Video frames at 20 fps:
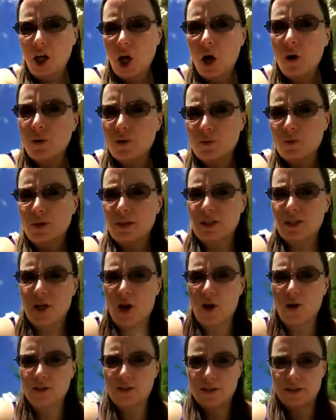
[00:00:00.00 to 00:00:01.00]
Go is what it's
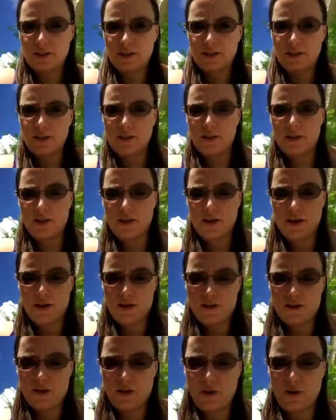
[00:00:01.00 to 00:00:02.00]
called.
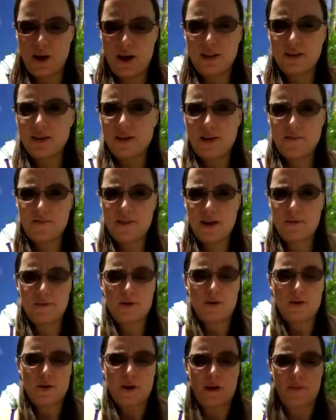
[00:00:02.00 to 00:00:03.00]
So I love that
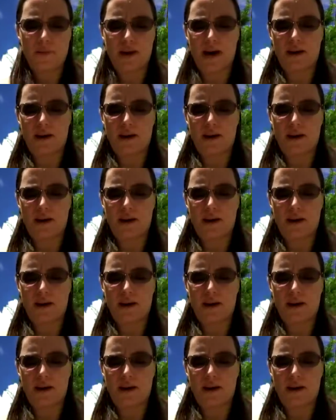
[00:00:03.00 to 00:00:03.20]
program.